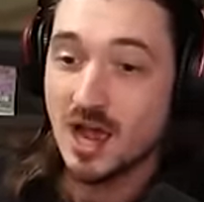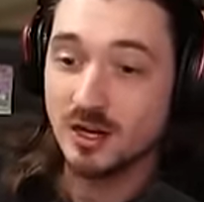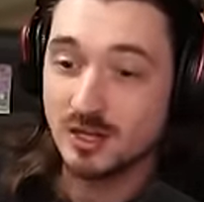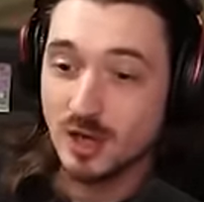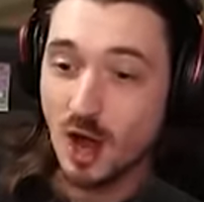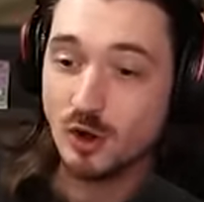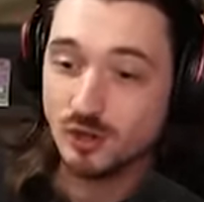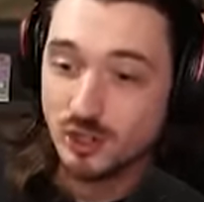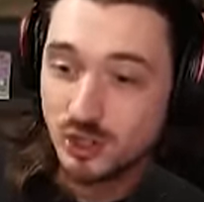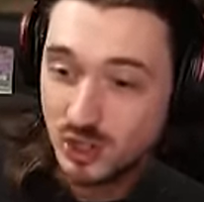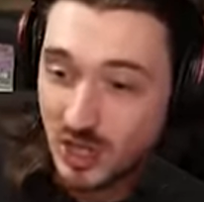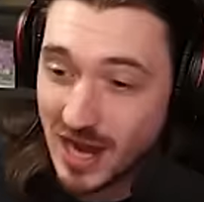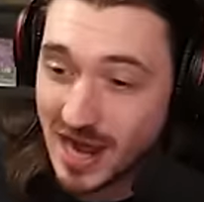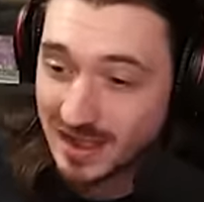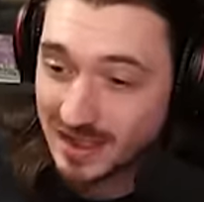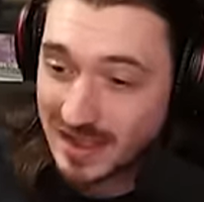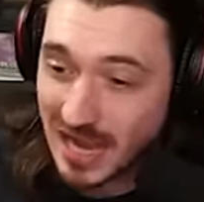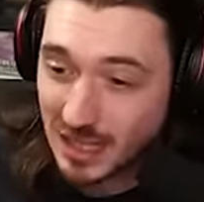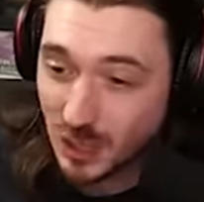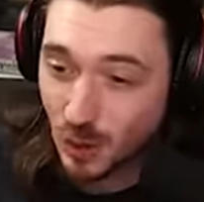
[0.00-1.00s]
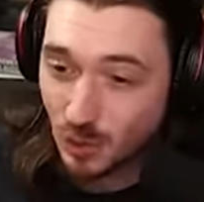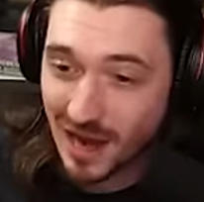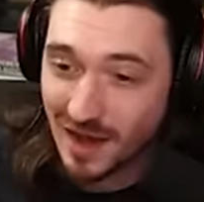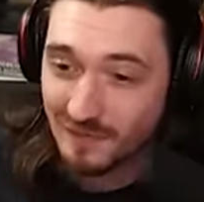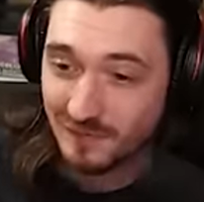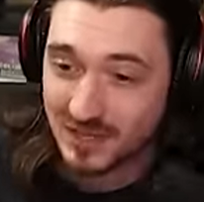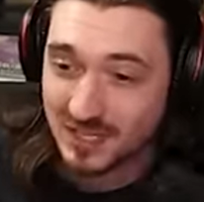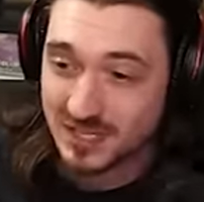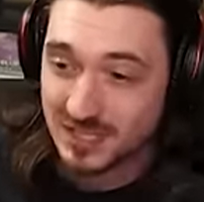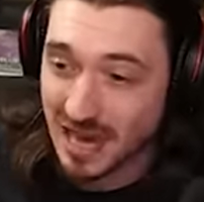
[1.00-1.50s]
No shit. They don't
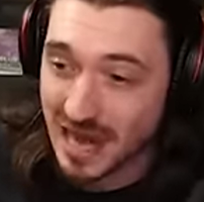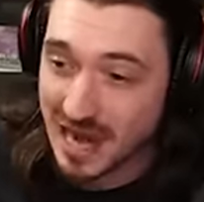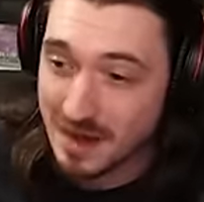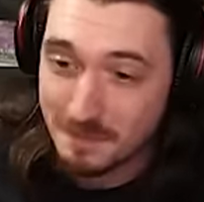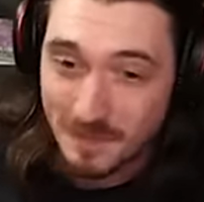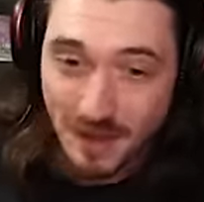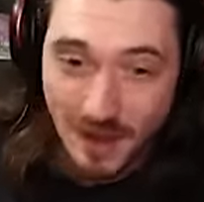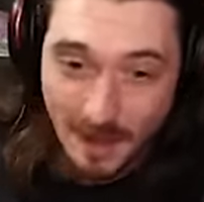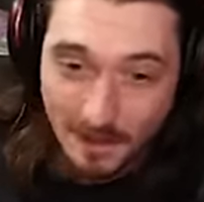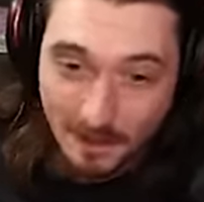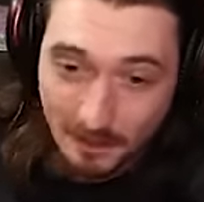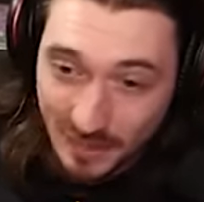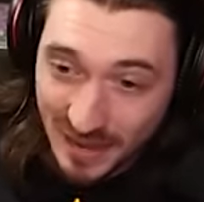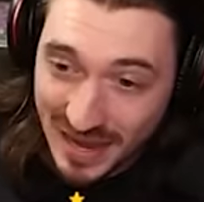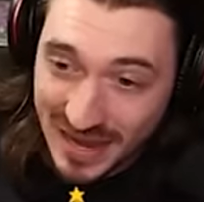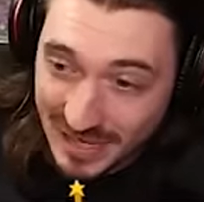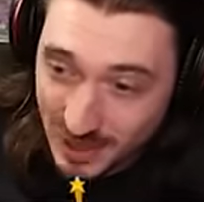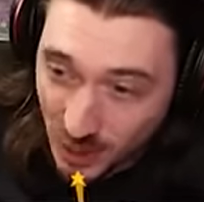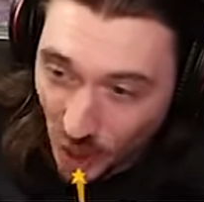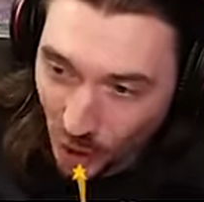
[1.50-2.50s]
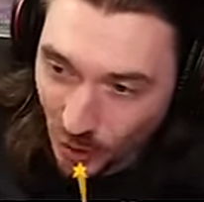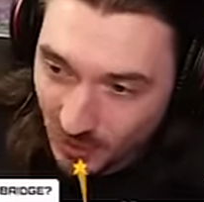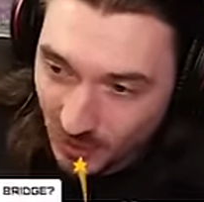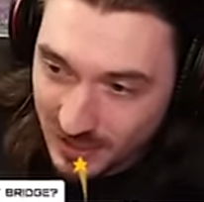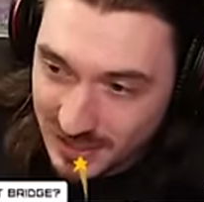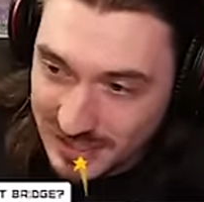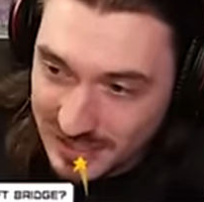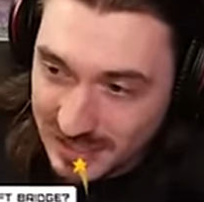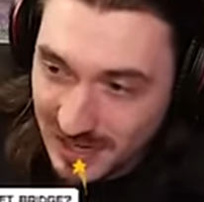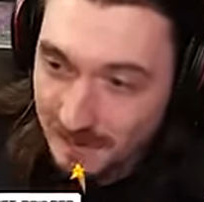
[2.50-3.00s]
have the same big
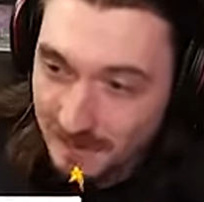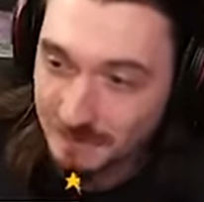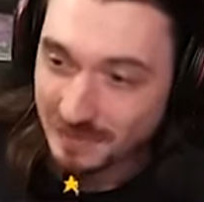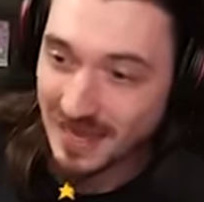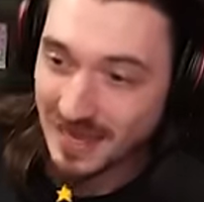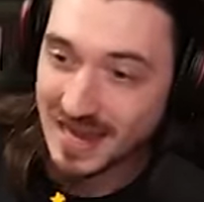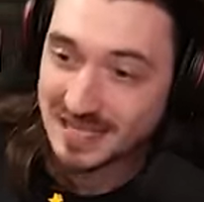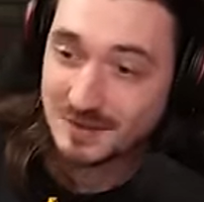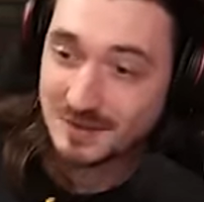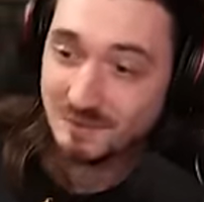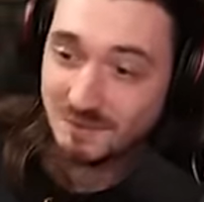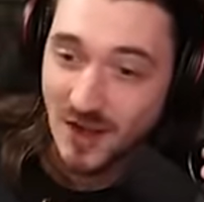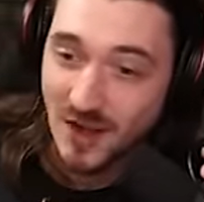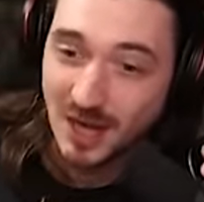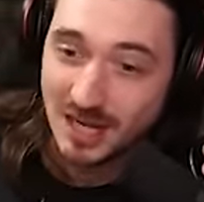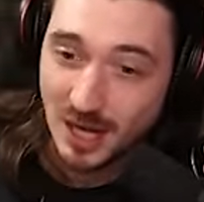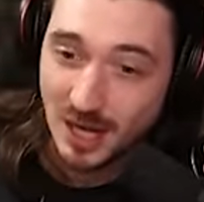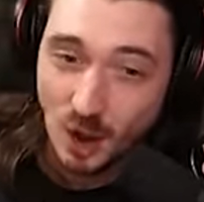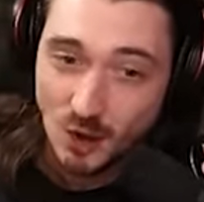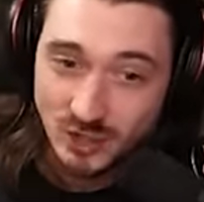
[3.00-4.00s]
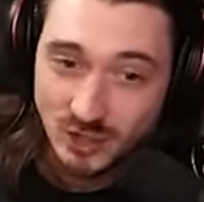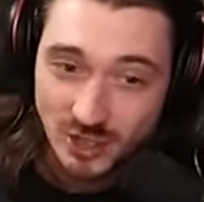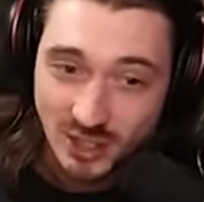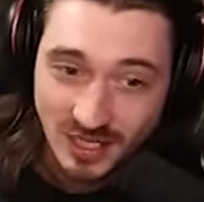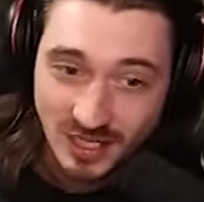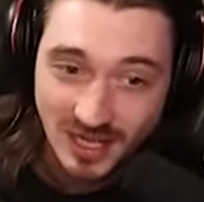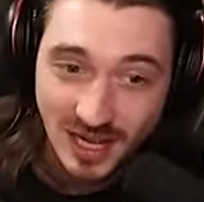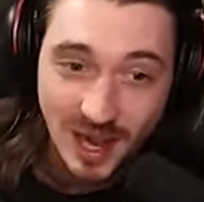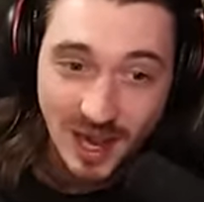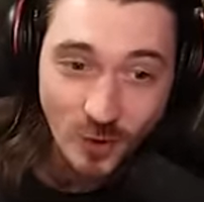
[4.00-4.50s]
currents as a fucking
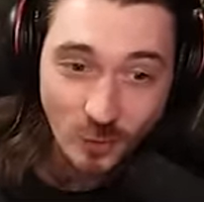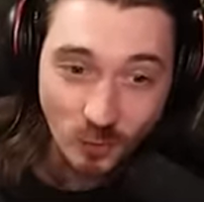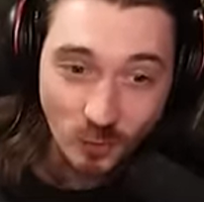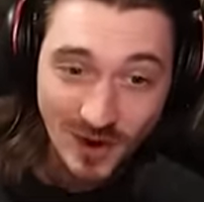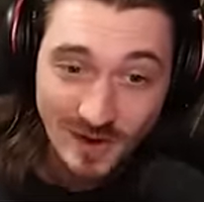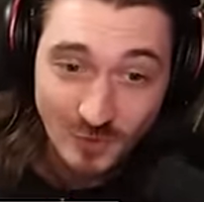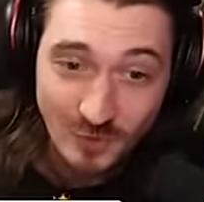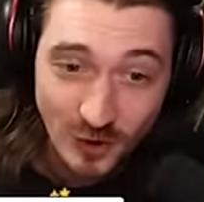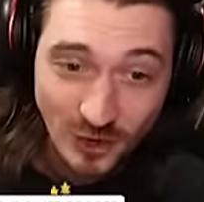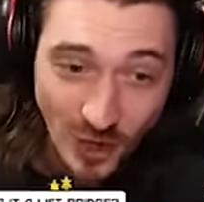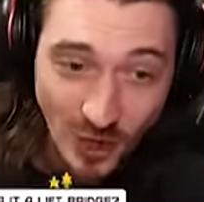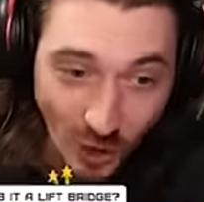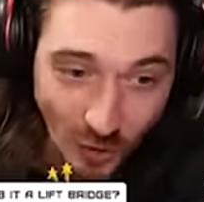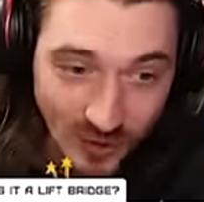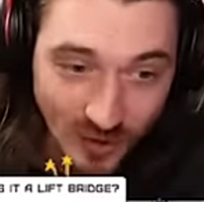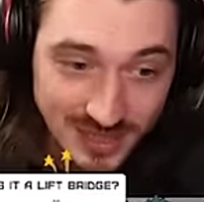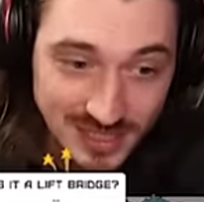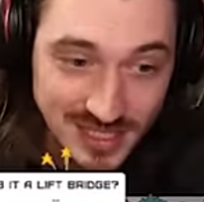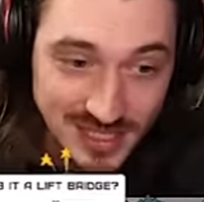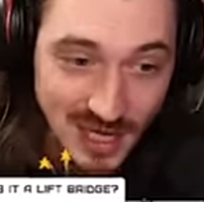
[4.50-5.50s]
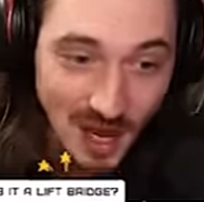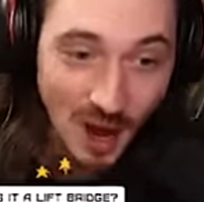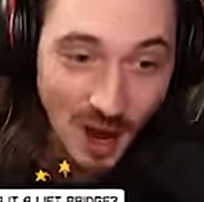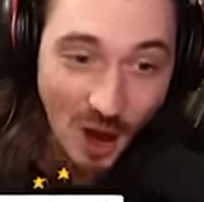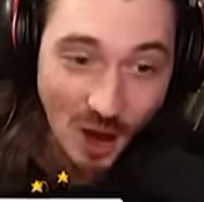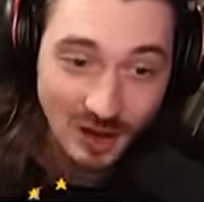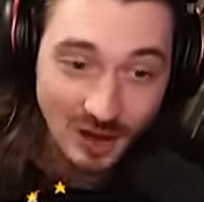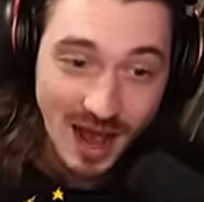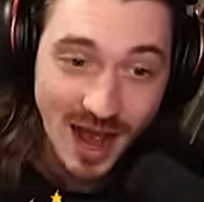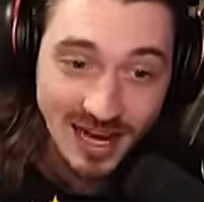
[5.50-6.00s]
ocean. River currents
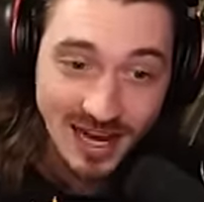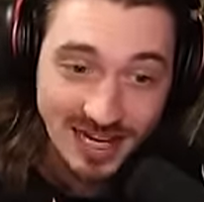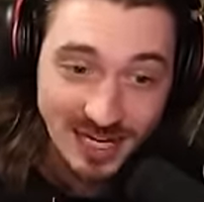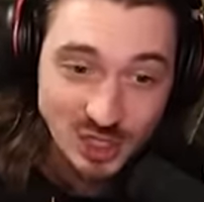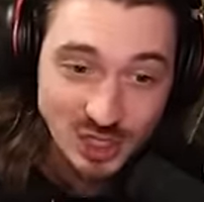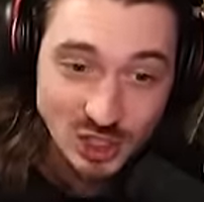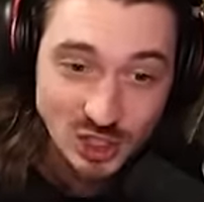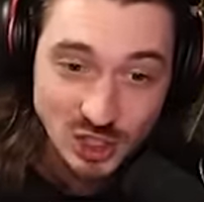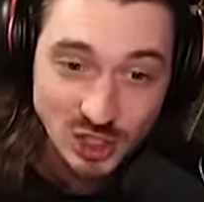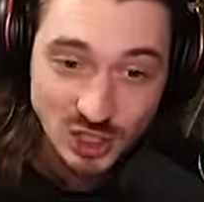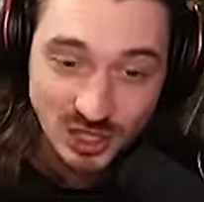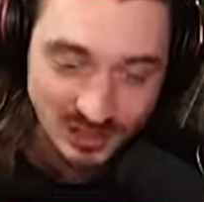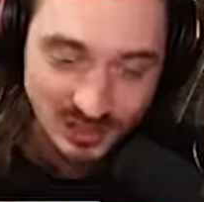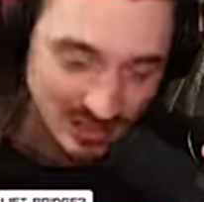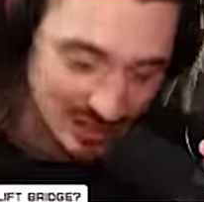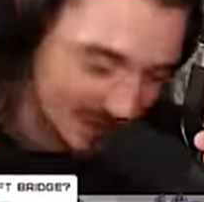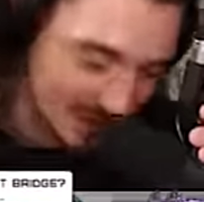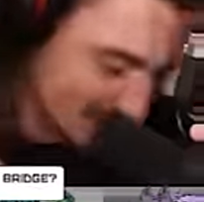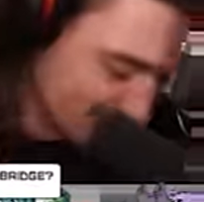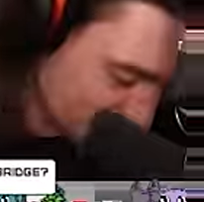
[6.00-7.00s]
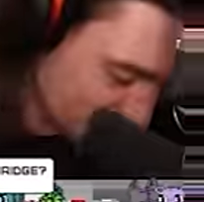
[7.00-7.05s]
are not going to...